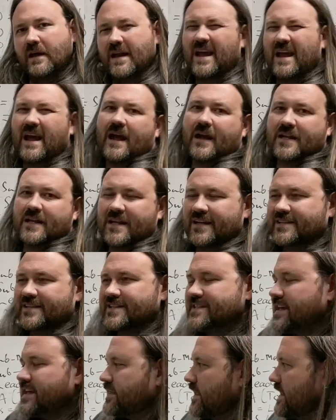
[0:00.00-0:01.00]
yeah, I like
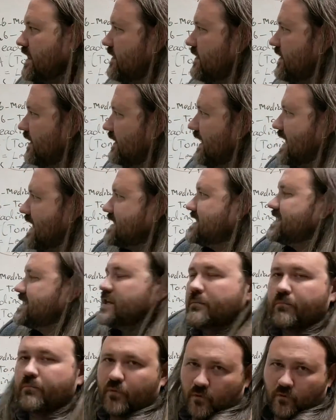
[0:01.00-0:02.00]
to say the, the less
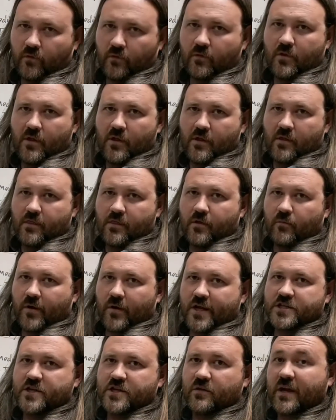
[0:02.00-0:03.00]
simple the
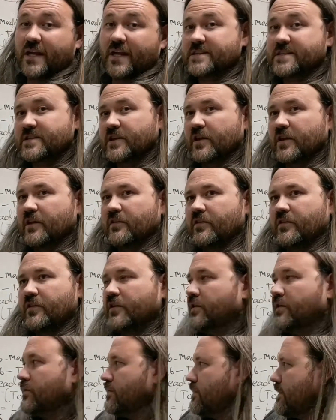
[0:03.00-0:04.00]
ratio gets, the,
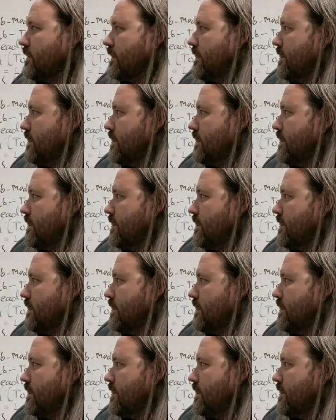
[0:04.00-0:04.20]
the,